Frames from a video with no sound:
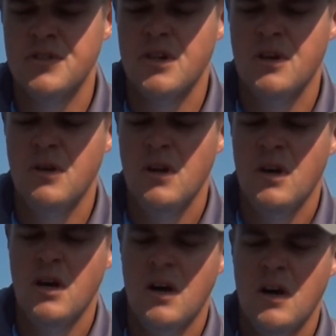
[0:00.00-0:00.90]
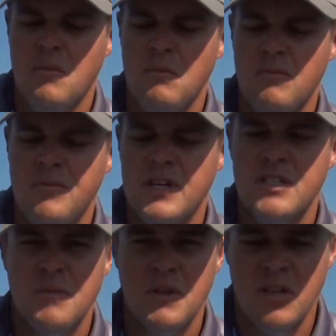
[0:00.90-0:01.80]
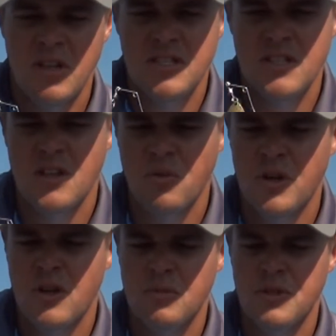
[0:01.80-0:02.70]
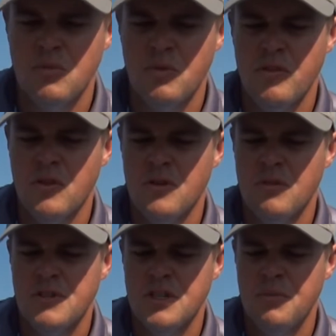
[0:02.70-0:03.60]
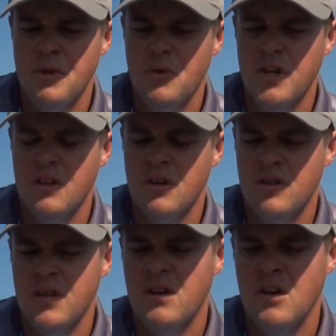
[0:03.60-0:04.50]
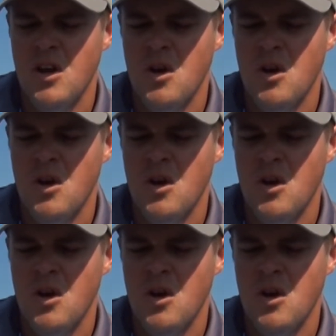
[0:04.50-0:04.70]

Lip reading: So that's another rigging option that we've got. Just beware though that